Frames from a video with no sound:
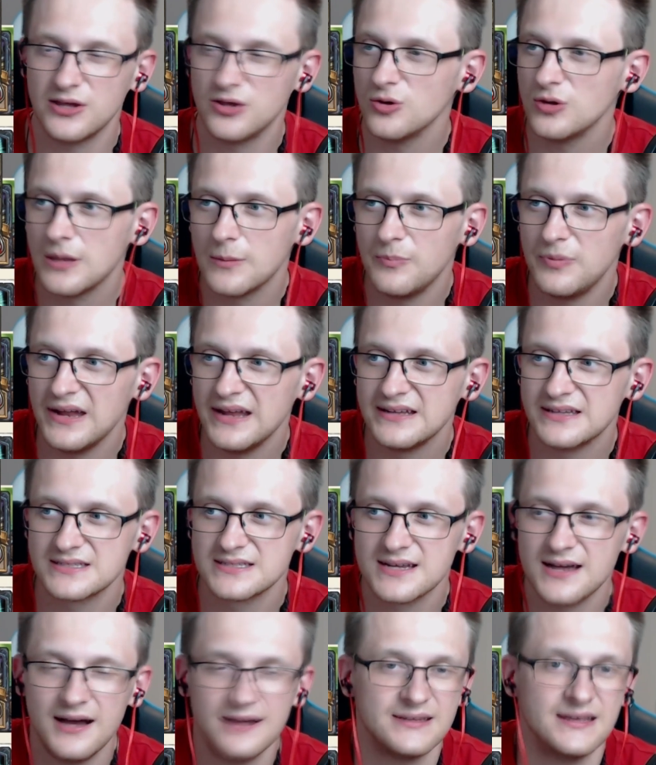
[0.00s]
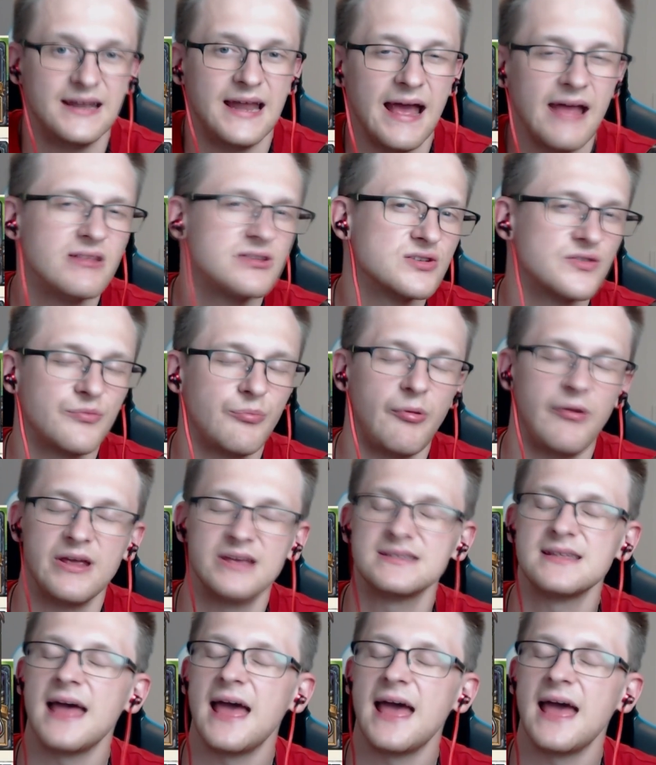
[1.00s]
You can play this card in Enzov Priest,